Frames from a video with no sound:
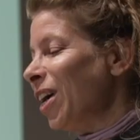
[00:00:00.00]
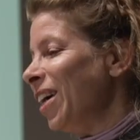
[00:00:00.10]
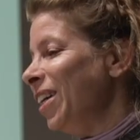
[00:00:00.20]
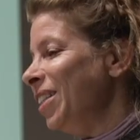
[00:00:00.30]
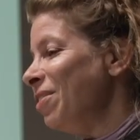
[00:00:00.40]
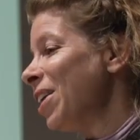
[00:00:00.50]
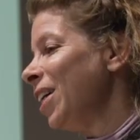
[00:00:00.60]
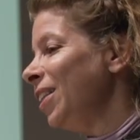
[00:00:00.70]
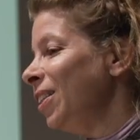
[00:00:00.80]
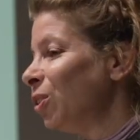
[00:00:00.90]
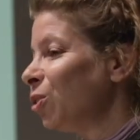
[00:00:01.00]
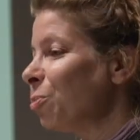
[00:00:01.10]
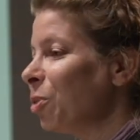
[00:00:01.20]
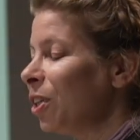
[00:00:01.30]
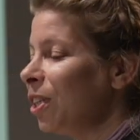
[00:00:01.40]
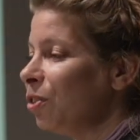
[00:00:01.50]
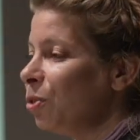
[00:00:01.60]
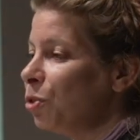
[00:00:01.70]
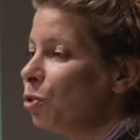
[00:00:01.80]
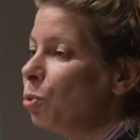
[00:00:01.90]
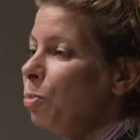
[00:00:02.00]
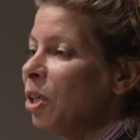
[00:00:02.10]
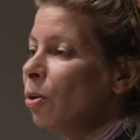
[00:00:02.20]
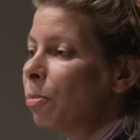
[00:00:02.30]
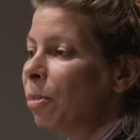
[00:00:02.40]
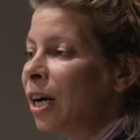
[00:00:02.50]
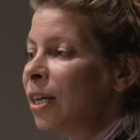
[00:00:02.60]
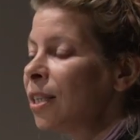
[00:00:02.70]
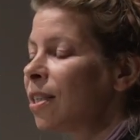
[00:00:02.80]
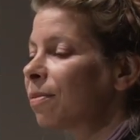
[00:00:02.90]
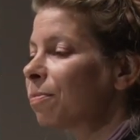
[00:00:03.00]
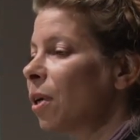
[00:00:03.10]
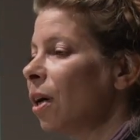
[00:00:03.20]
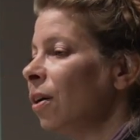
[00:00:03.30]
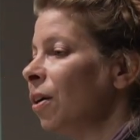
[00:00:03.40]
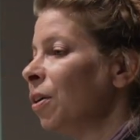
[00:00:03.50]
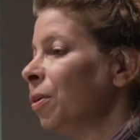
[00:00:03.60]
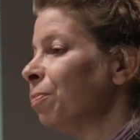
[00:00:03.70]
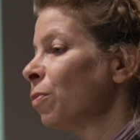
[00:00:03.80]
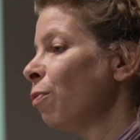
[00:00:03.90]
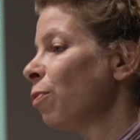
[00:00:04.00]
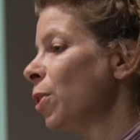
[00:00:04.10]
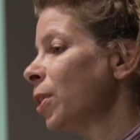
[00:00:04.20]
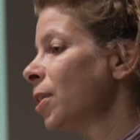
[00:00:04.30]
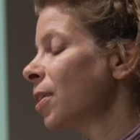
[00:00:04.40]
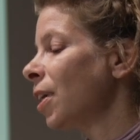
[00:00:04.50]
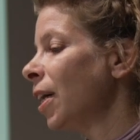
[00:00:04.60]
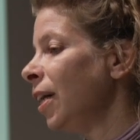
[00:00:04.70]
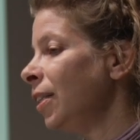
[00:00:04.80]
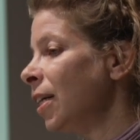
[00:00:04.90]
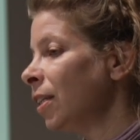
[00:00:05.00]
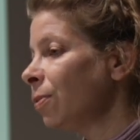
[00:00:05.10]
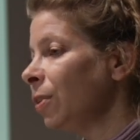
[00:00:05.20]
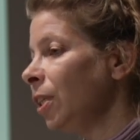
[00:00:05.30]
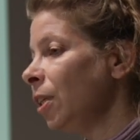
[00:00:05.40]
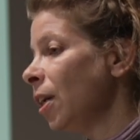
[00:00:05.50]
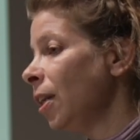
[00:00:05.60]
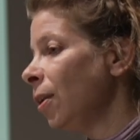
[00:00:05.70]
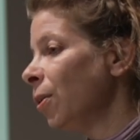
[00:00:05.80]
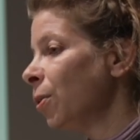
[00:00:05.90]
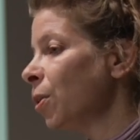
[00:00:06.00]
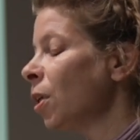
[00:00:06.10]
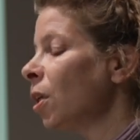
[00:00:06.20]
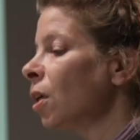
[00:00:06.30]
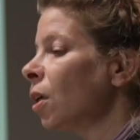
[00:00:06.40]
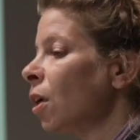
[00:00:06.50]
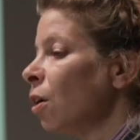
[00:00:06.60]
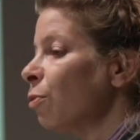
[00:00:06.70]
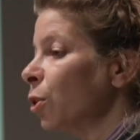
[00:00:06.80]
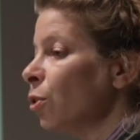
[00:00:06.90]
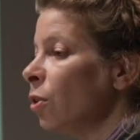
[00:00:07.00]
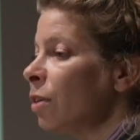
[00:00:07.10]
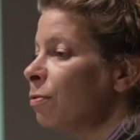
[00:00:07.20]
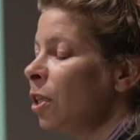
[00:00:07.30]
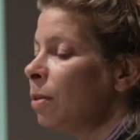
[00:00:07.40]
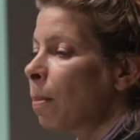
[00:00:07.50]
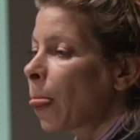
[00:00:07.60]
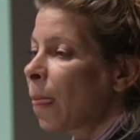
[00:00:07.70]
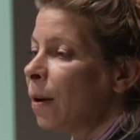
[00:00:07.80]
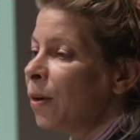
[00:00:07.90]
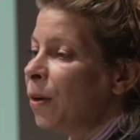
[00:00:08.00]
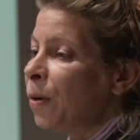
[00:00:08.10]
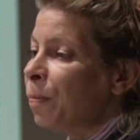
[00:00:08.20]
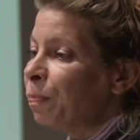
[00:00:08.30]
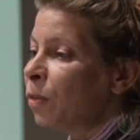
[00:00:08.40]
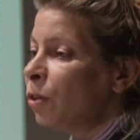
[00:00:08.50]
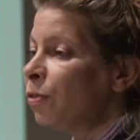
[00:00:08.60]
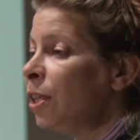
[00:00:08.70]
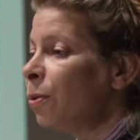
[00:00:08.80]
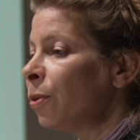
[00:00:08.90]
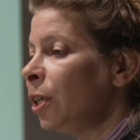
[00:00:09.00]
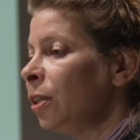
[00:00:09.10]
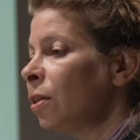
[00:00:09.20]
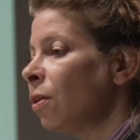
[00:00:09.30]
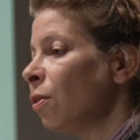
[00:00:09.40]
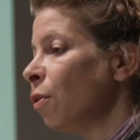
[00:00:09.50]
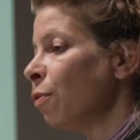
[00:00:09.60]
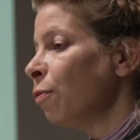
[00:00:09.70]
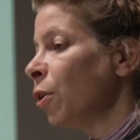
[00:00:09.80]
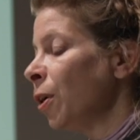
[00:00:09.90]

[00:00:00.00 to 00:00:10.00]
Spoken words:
I divided the topic into two bigger parts. First, I dealt with the analog photography, the theory of